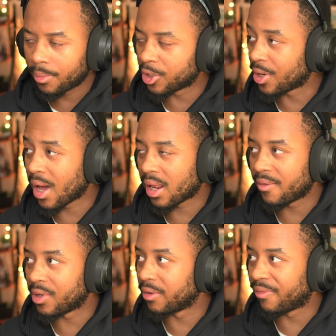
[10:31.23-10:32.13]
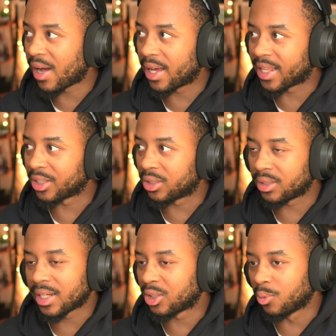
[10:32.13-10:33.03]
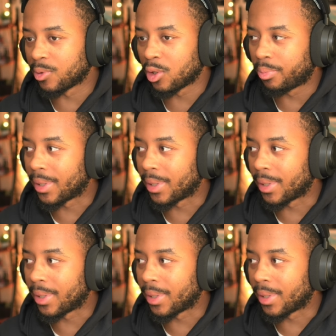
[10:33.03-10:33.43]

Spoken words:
But you got to give it to Vi. That's a real